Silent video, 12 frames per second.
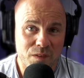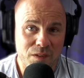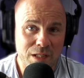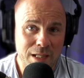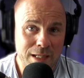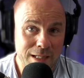
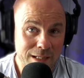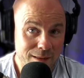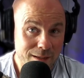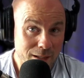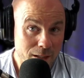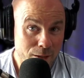Seeing
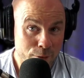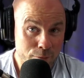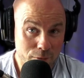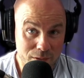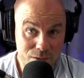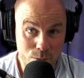anything
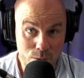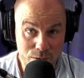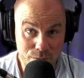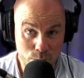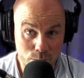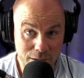
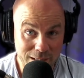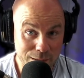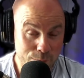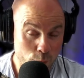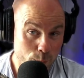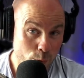unresourceful
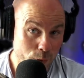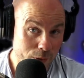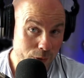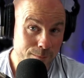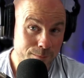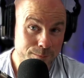leave your
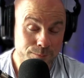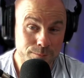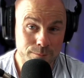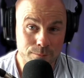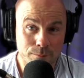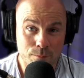body,
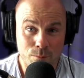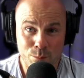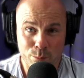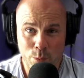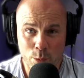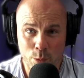
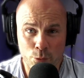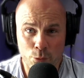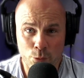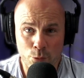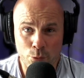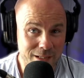but
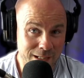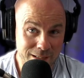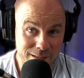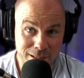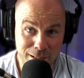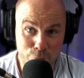breathing
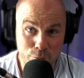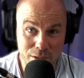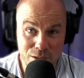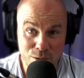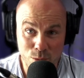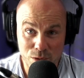in that
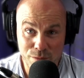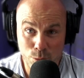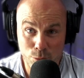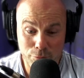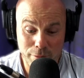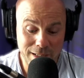
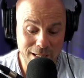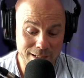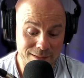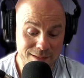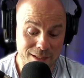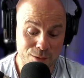resourceful
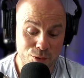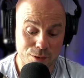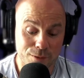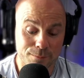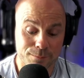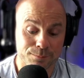
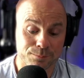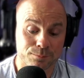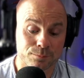relaxation.